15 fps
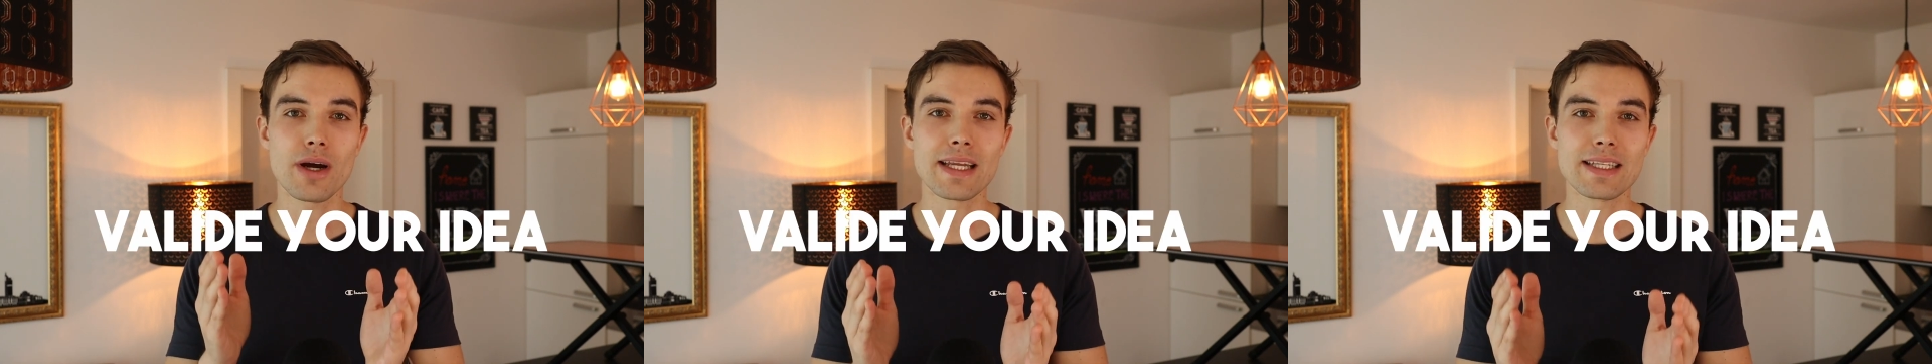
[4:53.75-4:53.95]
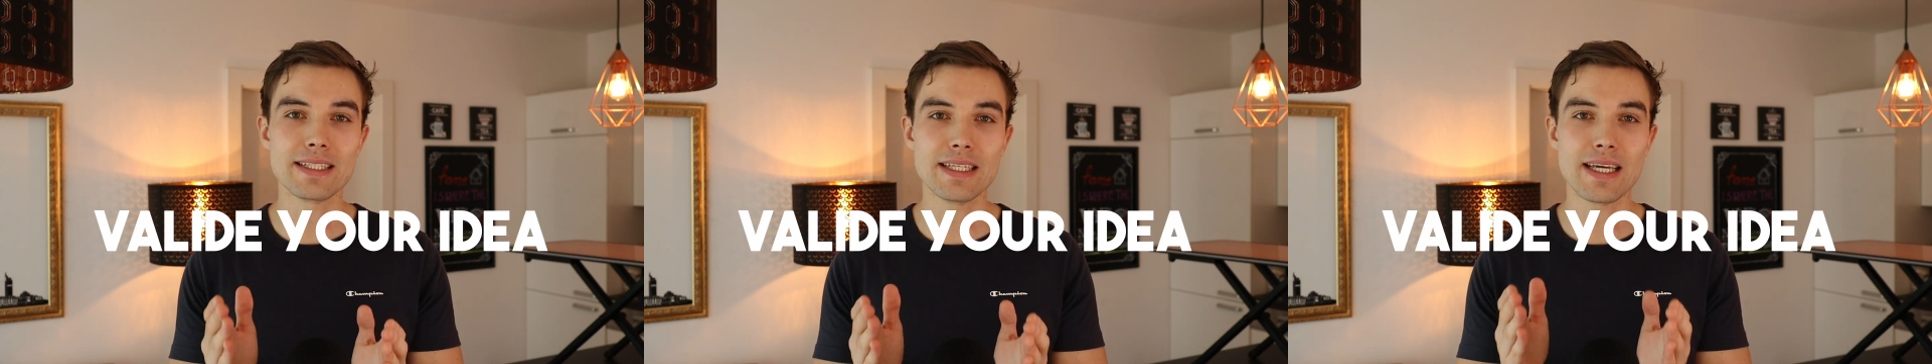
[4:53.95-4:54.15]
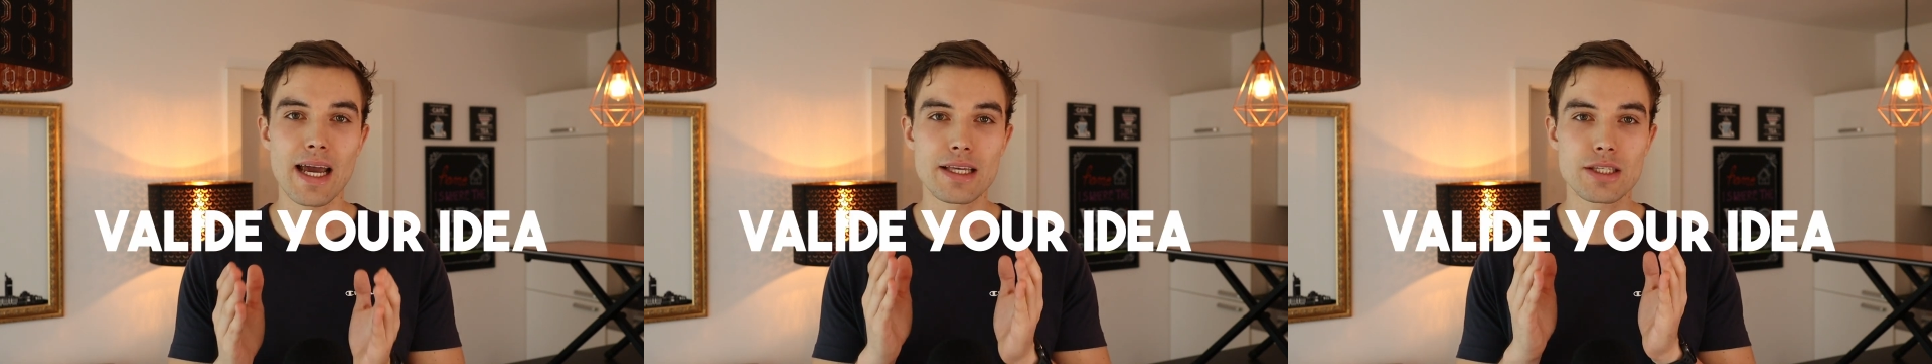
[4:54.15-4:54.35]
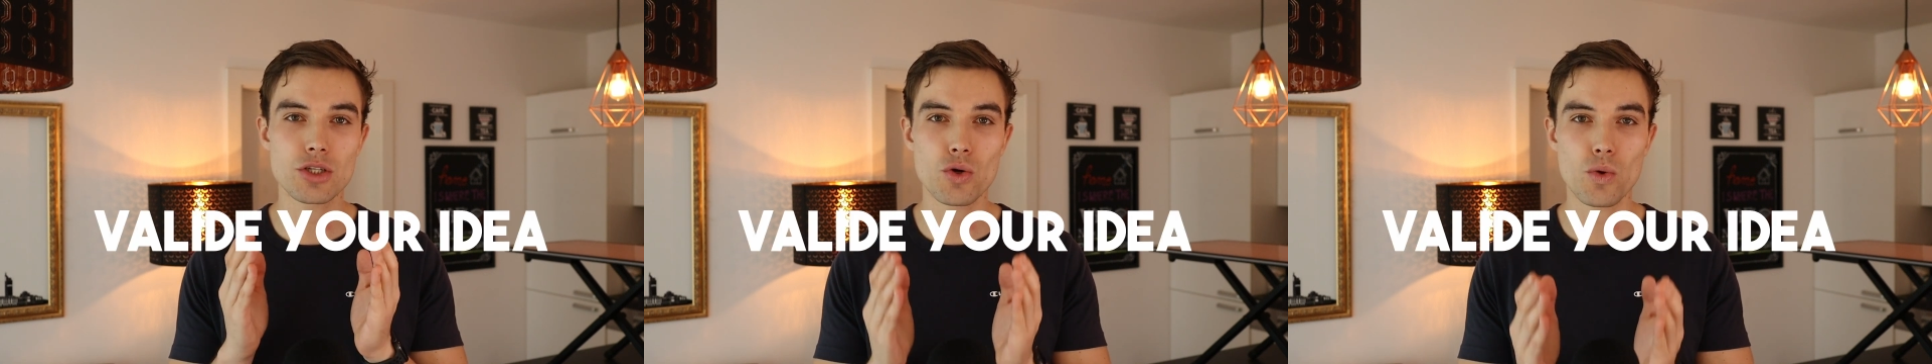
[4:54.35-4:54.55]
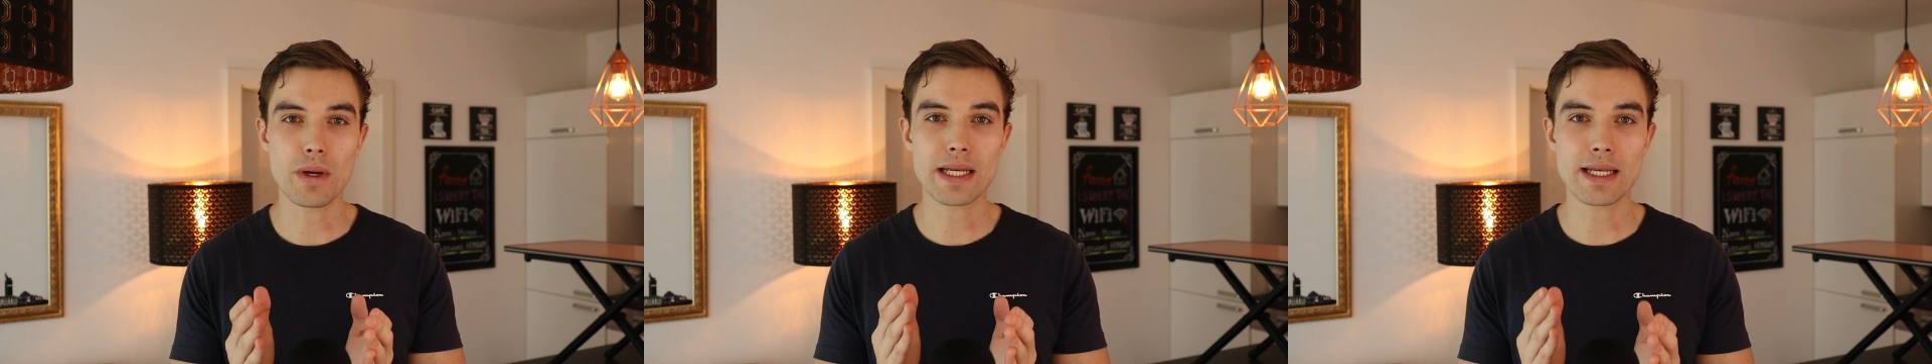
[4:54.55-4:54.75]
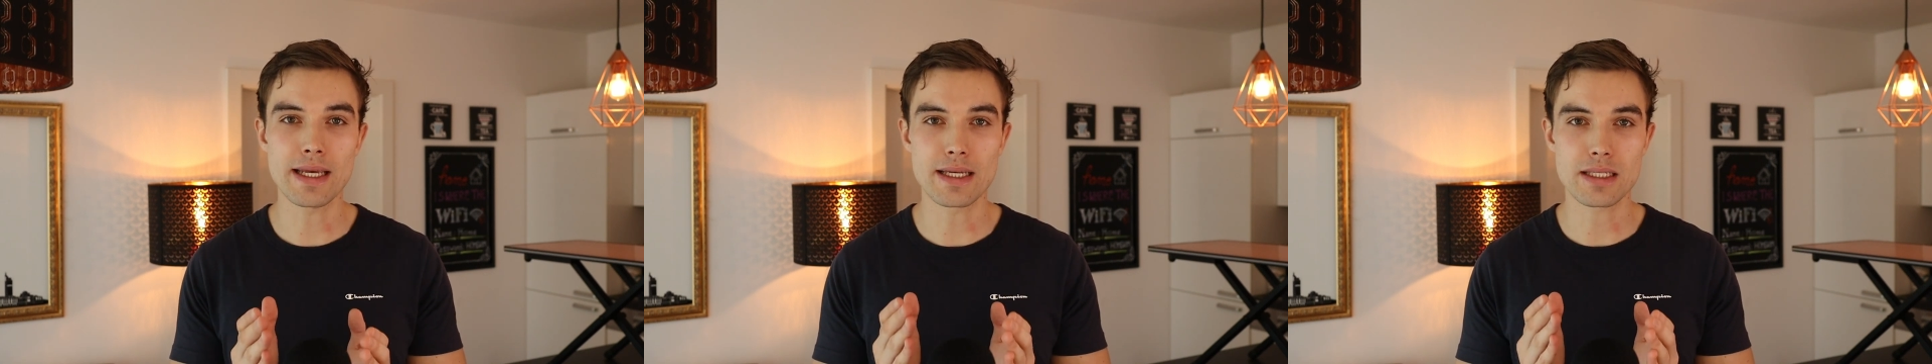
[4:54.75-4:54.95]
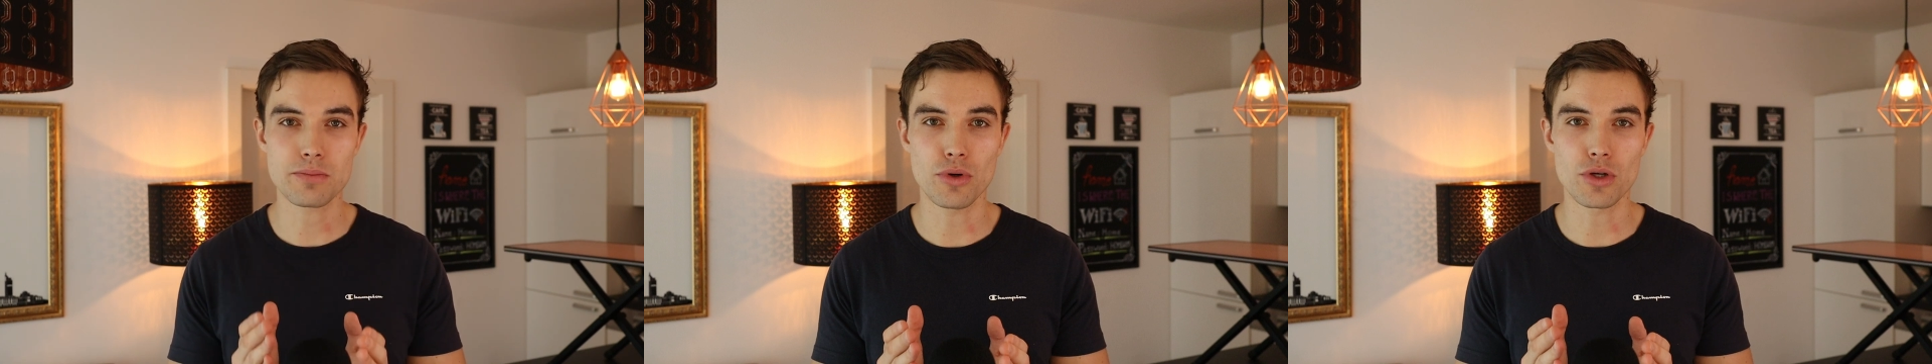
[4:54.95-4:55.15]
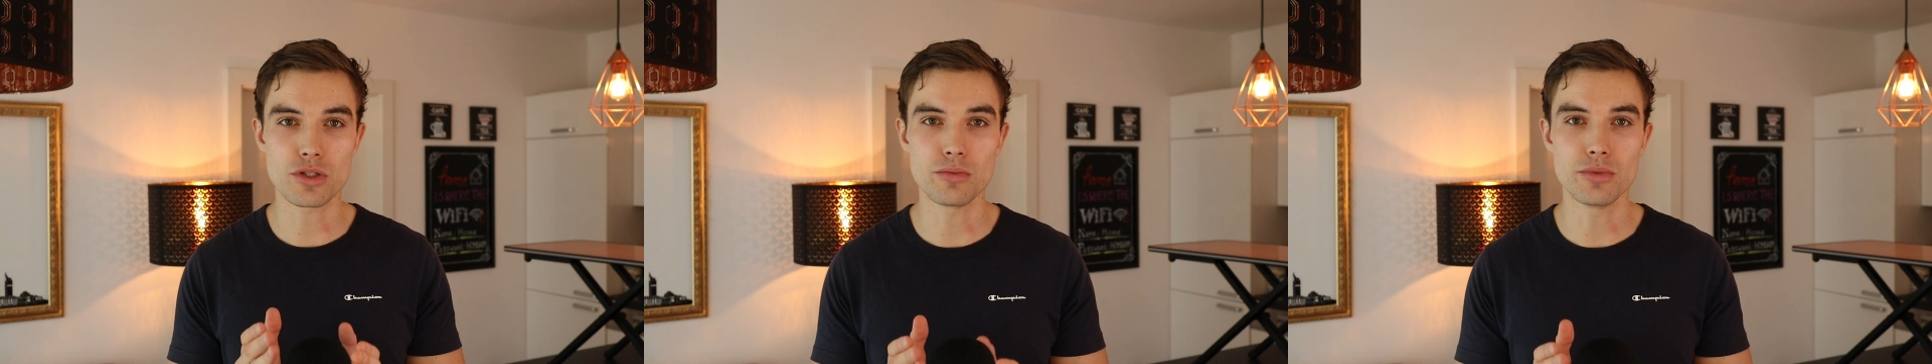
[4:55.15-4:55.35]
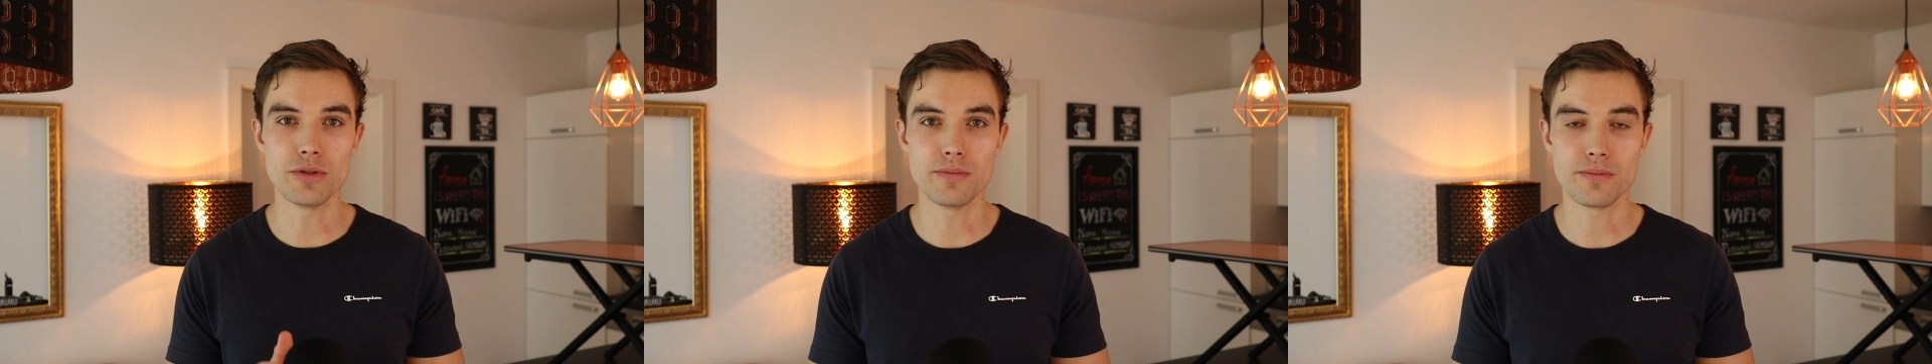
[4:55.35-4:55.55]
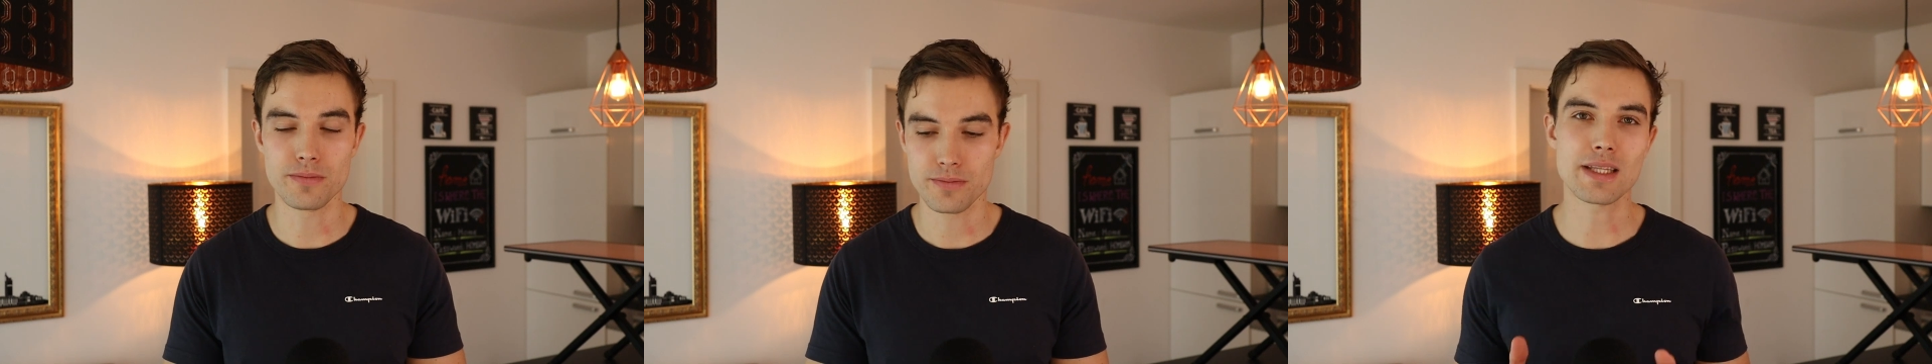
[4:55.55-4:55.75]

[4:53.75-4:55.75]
idea as quickly as possible.